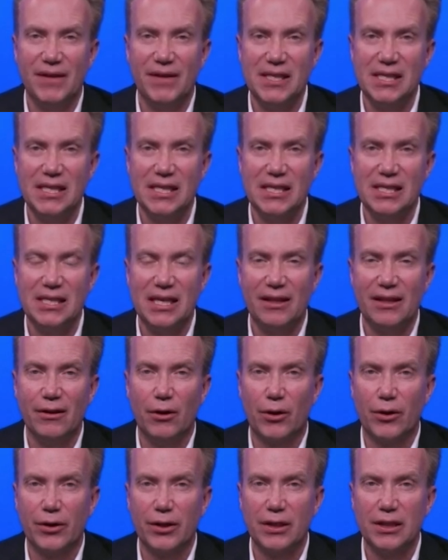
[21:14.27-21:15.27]
This is an
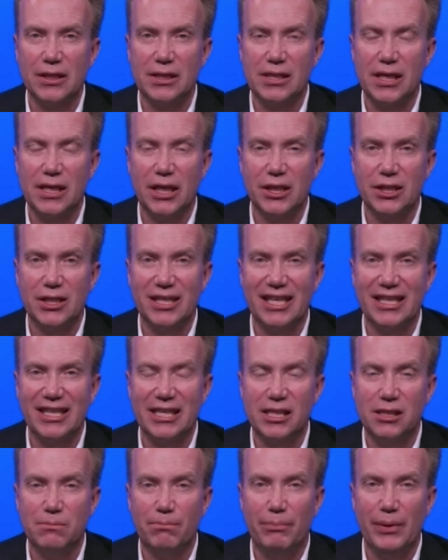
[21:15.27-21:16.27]
organization that
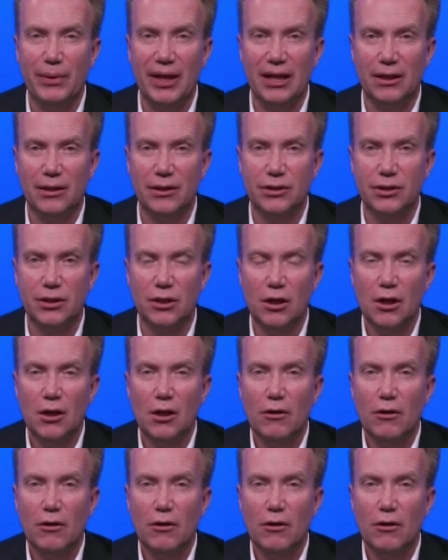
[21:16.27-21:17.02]
is built